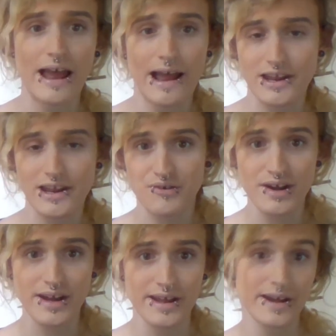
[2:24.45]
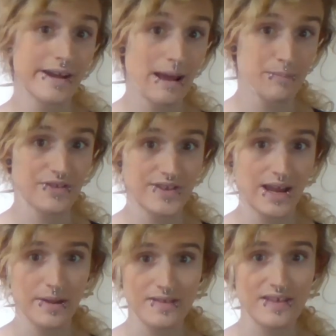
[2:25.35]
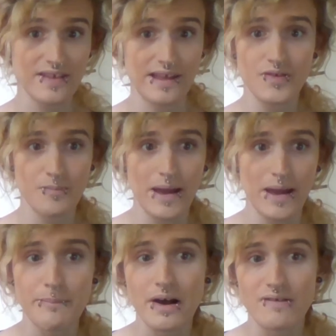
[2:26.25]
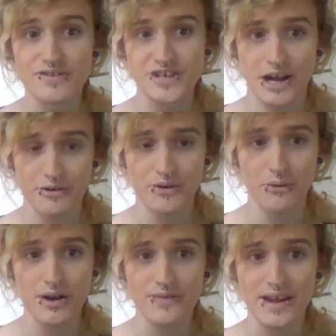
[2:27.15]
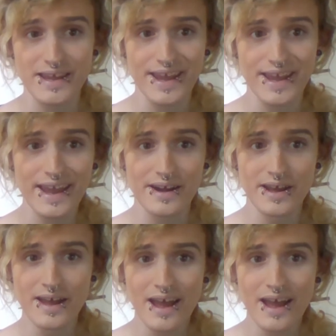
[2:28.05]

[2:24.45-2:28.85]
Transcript: accurate in an epistemic sense map of the territory that it can,